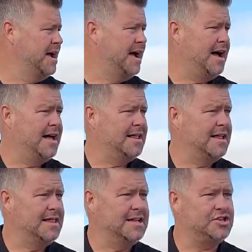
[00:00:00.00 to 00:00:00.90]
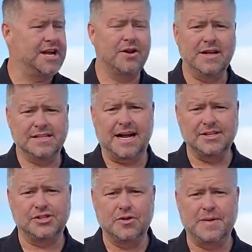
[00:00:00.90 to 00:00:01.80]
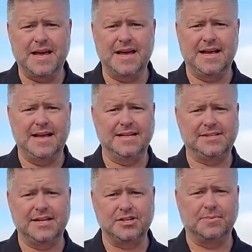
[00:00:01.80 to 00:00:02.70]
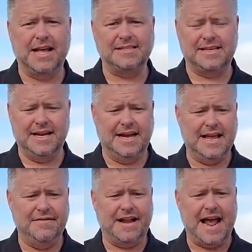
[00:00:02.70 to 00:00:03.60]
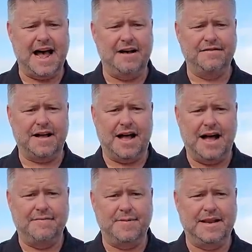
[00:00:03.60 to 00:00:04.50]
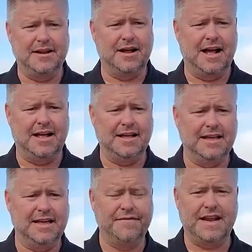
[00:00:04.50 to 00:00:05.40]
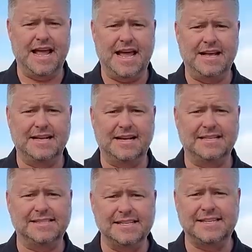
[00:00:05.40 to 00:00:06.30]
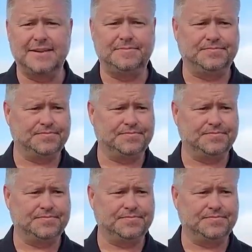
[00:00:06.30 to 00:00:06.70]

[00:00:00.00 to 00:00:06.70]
uh, the channel has gotten so big. It's such a blessing. Even have, I've been uh, given a uh, assistant